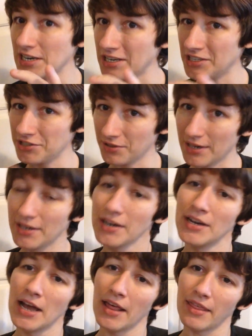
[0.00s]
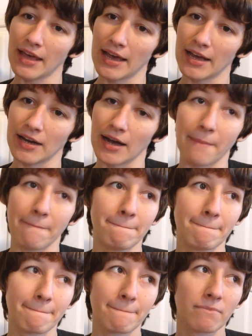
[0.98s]
tint to it than,
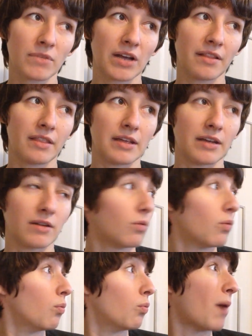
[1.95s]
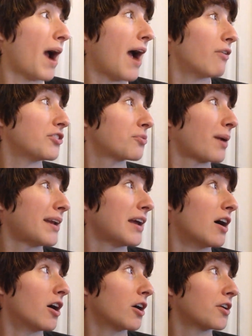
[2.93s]
wow, it's
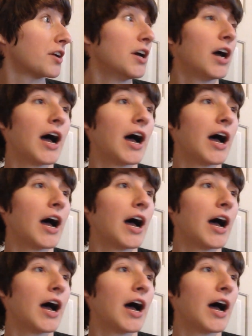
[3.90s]
raining hard.